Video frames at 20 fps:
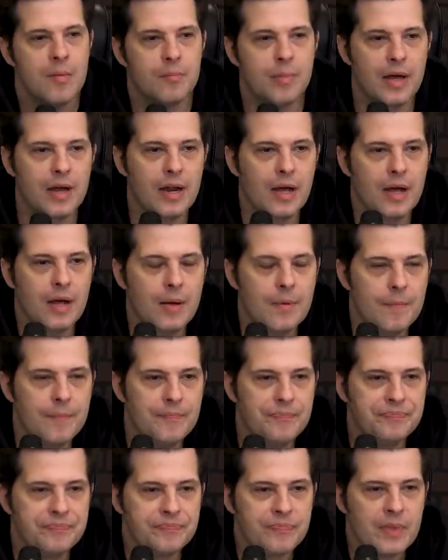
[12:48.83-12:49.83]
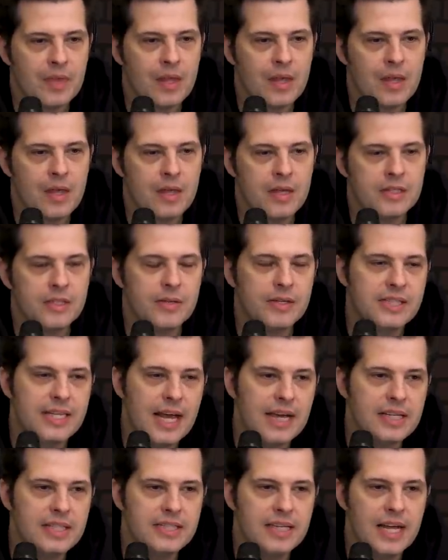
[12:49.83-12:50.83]
But um, so the
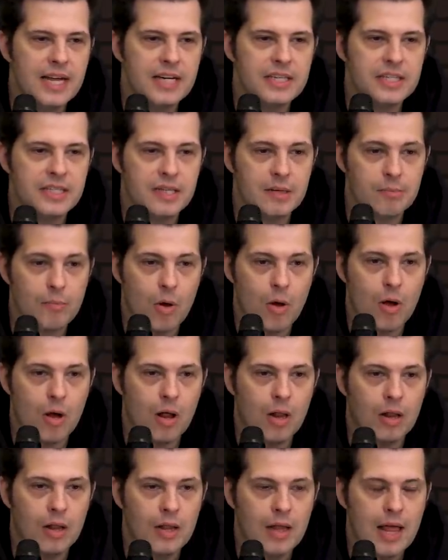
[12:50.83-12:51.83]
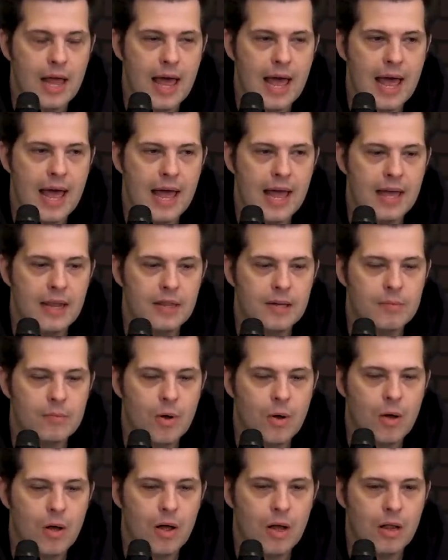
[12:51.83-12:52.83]
second stage is the mall and the
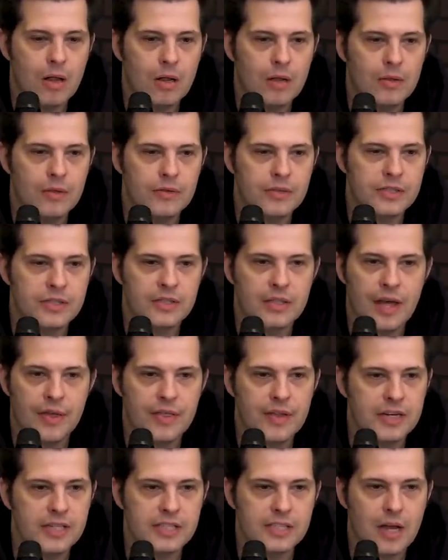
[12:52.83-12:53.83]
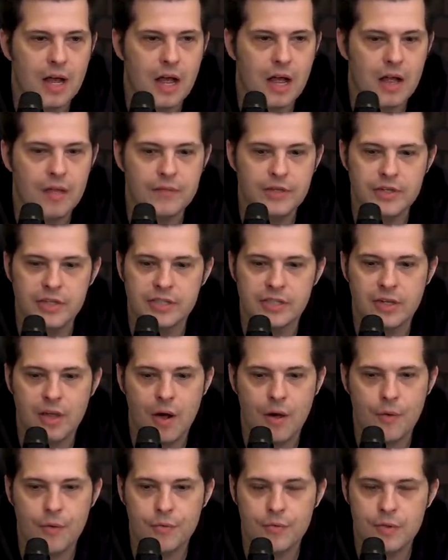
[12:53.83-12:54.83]
mall there's nothing to solve you just
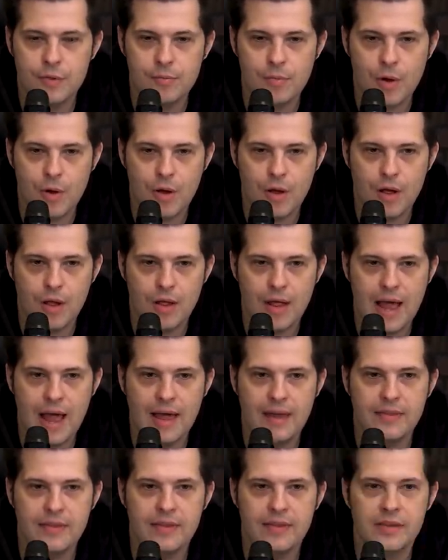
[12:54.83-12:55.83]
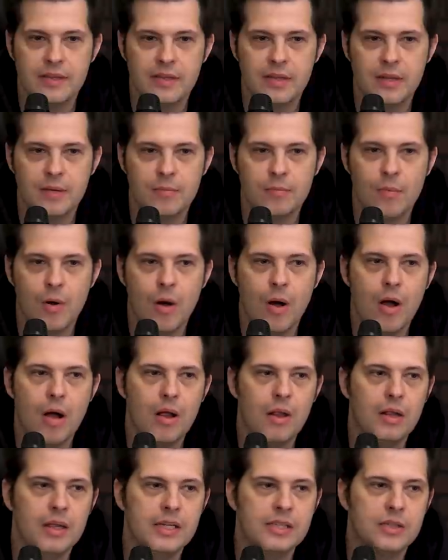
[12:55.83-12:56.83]
go through the mall and the
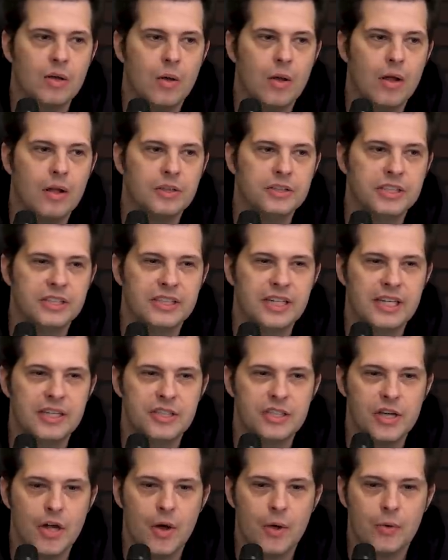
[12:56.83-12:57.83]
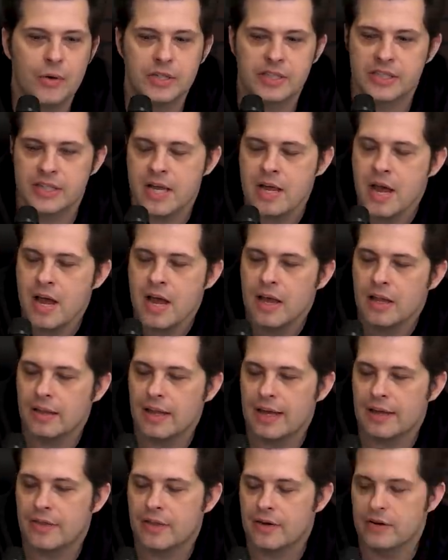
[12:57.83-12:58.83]
mall is all just like jokes
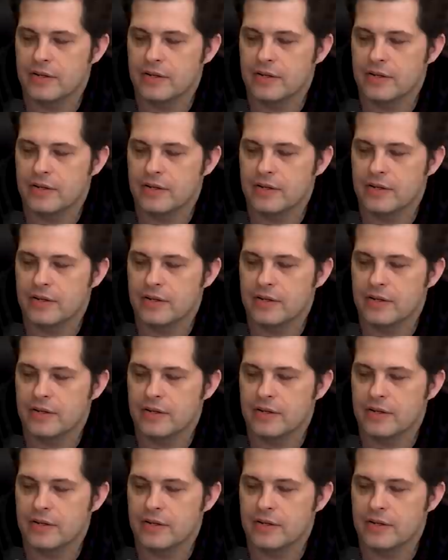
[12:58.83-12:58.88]
like